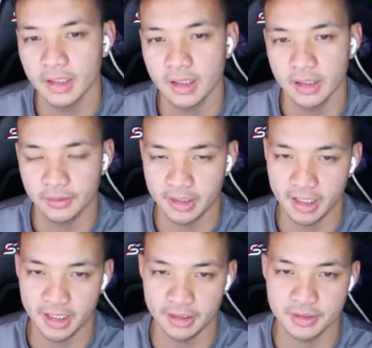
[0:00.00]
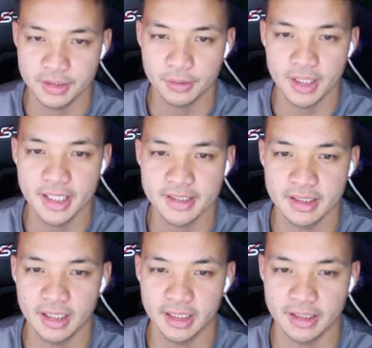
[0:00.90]
Okay, so why is it
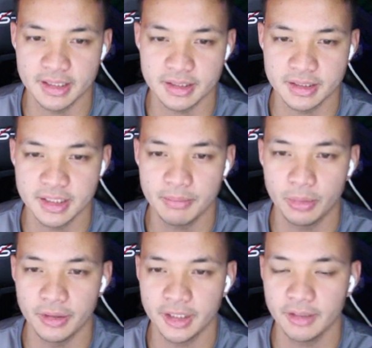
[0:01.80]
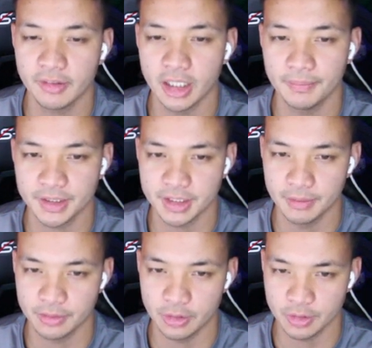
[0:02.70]
like this? Step 1, think of complex numbers
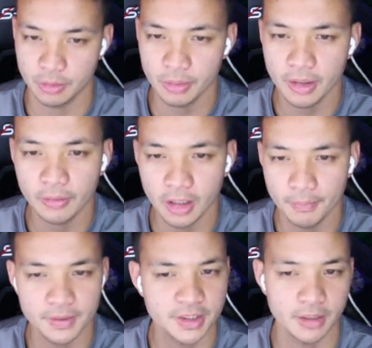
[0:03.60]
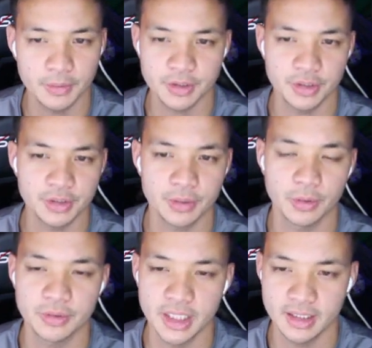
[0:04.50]
first. Remember how complex numbers are used to
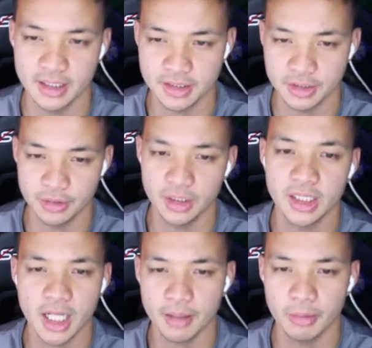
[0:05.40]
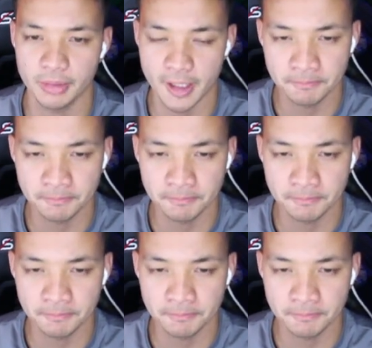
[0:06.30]
rotate things in 2D? Yeah, I remember that.